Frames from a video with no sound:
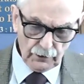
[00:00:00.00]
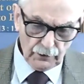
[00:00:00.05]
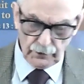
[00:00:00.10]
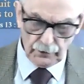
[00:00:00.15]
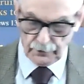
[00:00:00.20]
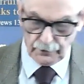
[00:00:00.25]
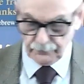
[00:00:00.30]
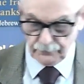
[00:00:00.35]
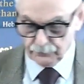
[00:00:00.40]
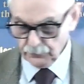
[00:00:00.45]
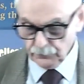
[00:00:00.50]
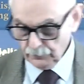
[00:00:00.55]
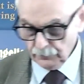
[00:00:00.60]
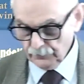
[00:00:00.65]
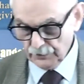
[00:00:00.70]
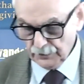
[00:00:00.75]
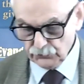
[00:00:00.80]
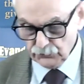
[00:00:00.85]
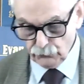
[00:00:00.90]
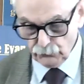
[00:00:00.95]
And
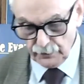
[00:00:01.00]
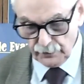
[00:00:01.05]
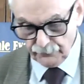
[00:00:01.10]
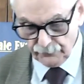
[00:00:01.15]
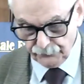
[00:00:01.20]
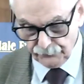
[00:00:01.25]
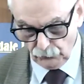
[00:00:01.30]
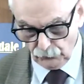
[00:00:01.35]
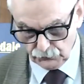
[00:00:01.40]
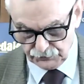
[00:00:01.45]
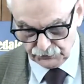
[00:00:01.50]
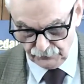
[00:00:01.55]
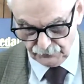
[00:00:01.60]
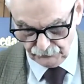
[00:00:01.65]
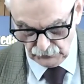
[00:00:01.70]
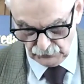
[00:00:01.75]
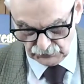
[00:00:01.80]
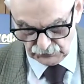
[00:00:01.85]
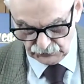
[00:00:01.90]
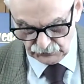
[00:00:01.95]
that's reinforced in
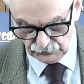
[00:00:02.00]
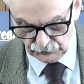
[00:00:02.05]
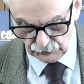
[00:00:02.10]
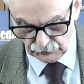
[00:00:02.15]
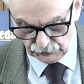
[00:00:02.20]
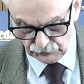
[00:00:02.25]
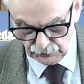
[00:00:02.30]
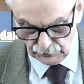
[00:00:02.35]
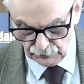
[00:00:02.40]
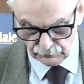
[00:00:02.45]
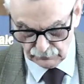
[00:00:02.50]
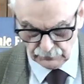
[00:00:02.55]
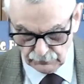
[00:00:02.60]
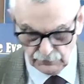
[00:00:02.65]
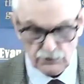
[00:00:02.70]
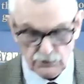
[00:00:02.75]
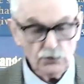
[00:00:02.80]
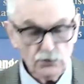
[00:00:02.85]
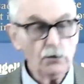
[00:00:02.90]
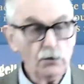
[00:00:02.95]
verse 13.
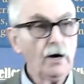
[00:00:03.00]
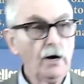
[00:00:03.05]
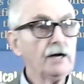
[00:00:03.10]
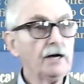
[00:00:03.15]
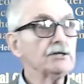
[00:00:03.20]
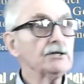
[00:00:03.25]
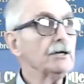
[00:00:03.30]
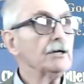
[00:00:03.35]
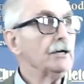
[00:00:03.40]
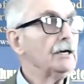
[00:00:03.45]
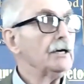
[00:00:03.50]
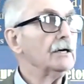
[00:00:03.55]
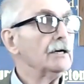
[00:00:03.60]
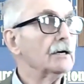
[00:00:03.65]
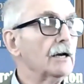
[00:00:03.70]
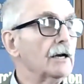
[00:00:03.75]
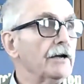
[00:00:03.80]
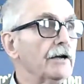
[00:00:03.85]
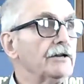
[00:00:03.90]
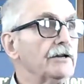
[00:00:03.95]
He who has an
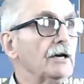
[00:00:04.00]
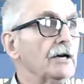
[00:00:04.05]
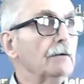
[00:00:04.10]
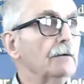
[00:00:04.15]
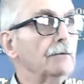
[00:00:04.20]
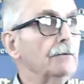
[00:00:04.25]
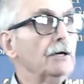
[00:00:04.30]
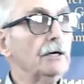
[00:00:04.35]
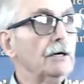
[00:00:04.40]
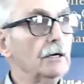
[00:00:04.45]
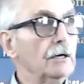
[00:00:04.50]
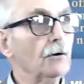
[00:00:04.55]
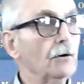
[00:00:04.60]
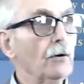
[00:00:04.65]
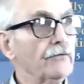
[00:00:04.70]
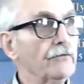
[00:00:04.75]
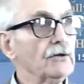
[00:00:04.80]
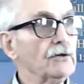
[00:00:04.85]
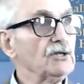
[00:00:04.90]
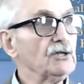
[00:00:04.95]
ear, let him hear
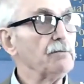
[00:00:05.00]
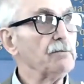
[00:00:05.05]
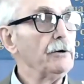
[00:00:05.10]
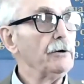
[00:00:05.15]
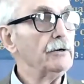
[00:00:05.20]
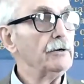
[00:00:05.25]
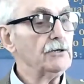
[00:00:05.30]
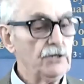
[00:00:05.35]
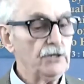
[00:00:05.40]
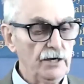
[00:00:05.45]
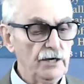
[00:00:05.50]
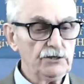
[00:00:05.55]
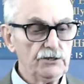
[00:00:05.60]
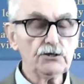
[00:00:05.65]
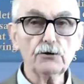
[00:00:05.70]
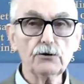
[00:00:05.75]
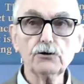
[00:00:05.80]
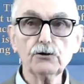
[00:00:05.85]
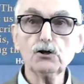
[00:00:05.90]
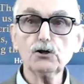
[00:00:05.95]
what the Spirit says
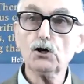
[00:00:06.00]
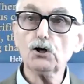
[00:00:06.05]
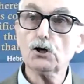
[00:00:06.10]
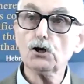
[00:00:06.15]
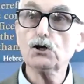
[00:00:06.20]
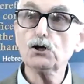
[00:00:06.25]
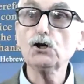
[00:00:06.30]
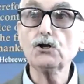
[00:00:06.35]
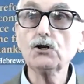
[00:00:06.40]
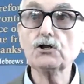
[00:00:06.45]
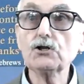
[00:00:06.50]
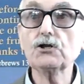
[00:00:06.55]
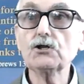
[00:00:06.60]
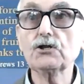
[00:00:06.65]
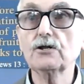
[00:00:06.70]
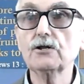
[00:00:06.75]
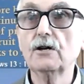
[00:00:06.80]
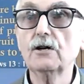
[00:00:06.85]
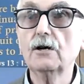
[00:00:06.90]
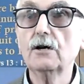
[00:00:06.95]
to the
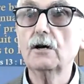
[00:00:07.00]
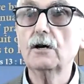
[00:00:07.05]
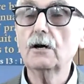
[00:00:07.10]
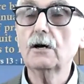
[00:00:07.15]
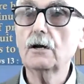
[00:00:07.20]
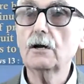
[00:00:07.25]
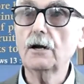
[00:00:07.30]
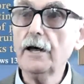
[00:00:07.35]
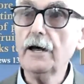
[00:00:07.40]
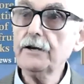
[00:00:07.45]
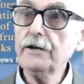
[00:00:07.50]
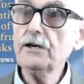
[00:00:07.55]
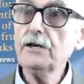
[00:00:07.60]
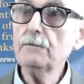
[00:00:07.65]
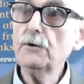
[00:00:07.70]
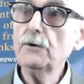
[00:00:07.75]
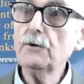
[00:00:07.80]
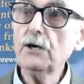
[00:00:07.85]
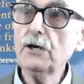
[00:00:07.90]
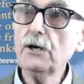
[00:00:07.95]
churches. Let
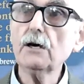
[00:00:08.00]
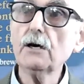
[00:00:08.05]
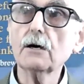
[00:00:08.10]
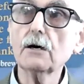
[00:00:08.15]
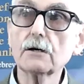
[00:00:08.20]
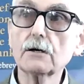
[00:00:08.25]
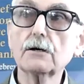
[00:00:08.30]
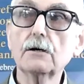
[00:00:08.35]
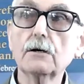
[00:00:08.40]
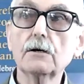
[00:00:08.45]
him hear.